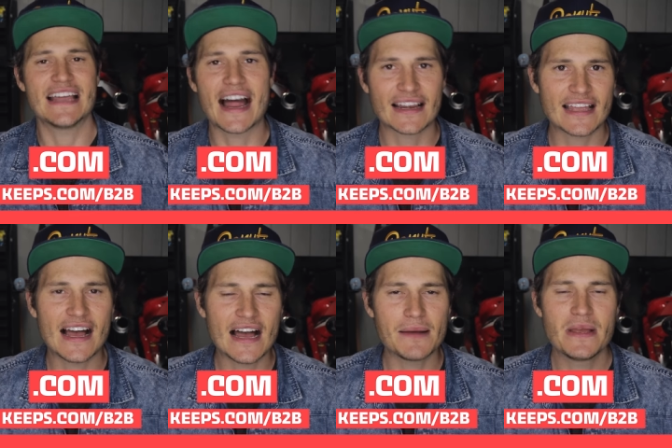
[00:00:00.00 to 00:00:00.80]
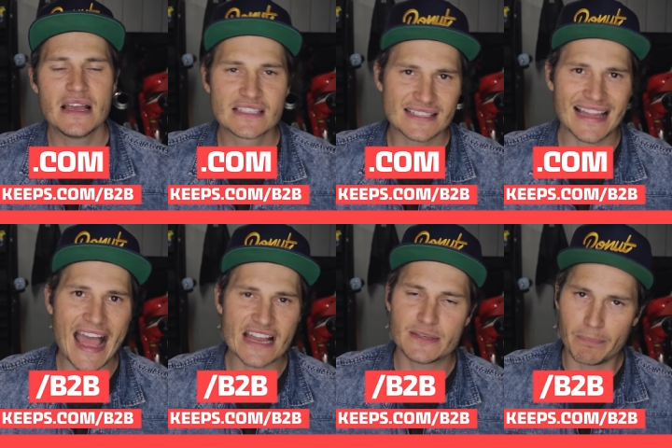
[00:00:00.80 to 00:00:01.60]
dot com
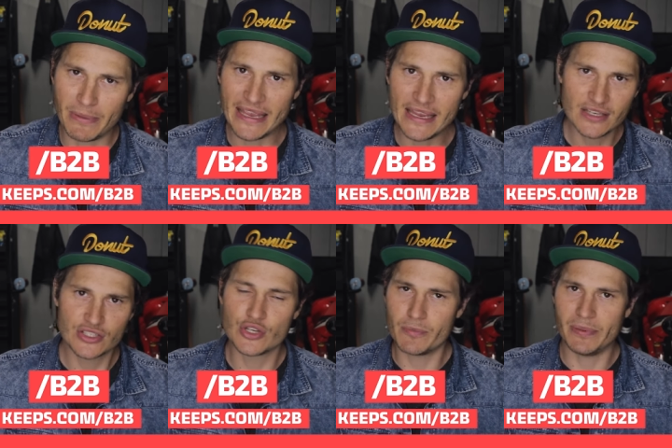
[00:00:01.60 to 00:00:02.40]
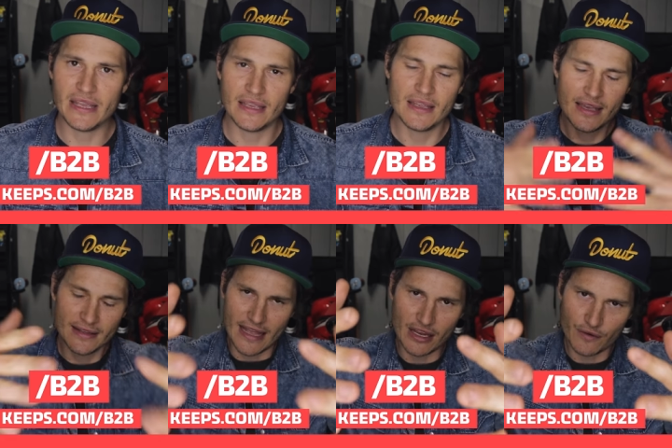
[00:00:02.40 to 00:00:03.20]
slash B two B.
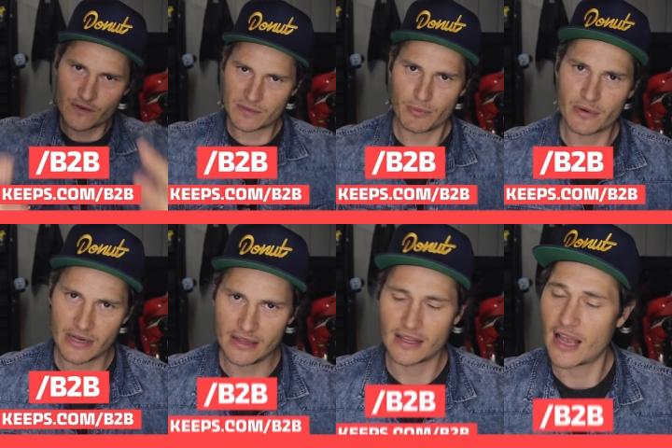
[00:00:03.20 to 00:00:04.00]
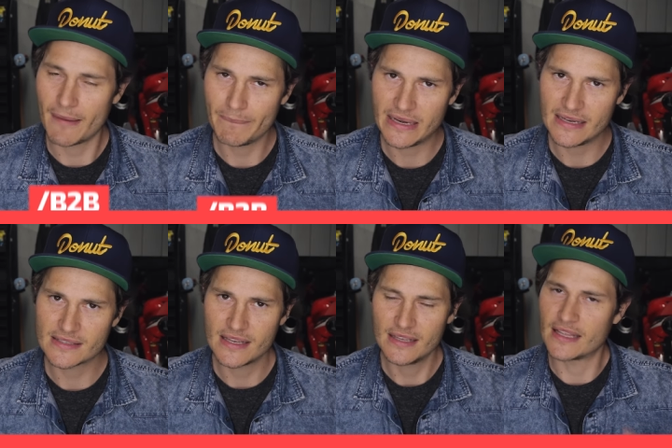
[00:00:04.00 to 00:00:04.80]
Thank you for supporting the
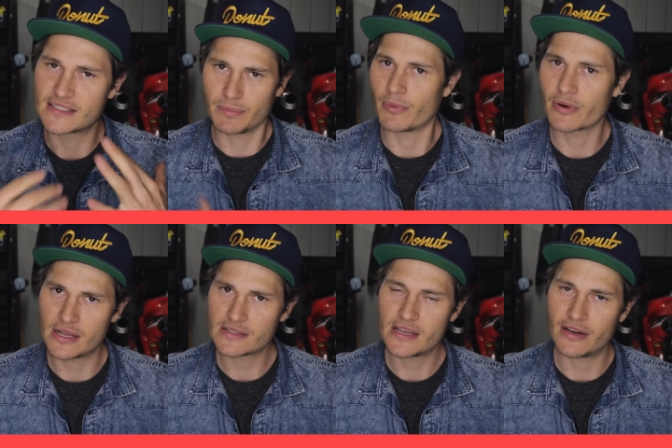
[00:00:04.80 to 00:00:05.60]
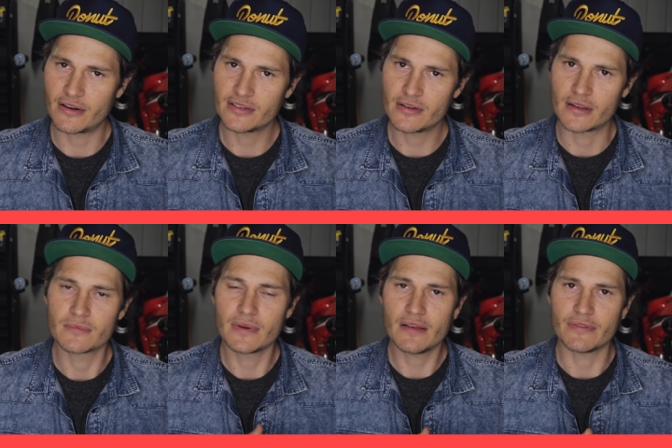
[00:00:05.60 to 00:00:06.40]
companies that support us here at
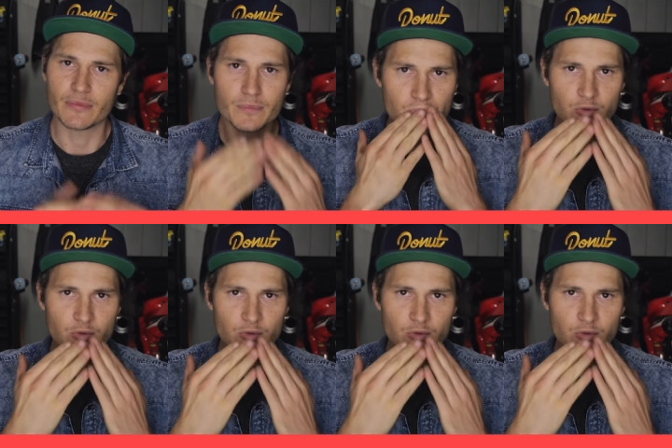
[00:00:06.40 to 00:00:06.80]
Donut. We love you.